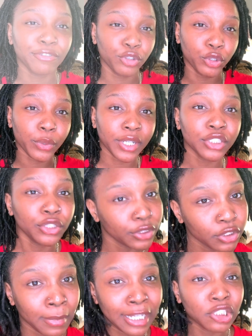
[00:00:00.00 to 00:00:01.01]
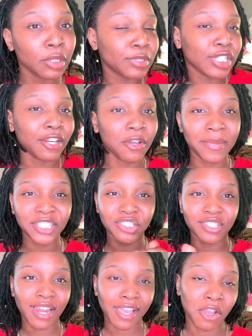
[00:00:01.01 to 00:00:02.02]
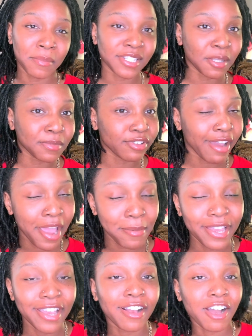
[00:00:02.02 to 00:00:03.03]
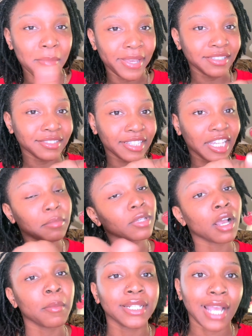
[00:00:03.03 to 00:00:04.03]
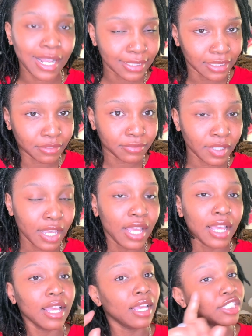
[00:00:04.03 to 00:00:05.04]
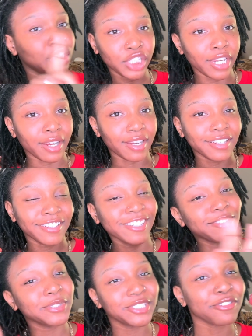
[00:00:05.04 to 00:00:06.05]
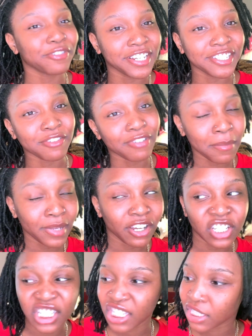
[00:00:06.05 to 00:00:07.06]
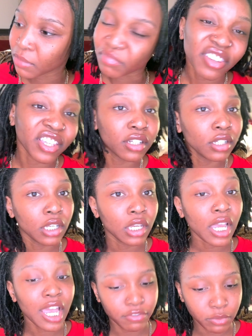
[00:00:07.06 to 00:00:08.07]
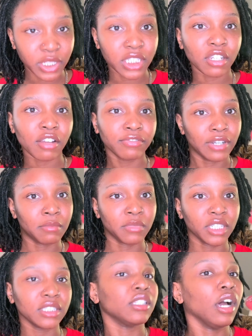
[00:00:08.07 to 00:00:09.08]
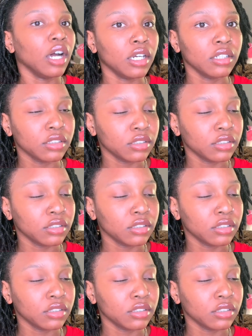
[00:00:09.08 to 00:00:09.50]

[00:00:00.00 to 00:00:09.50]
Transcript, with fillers: you are new to my YouTube channel, make sure to like, comment, subscribe, comment, keep the comment active, share with your friends, your family, uncle, sister, brother, everyone in your family, duh.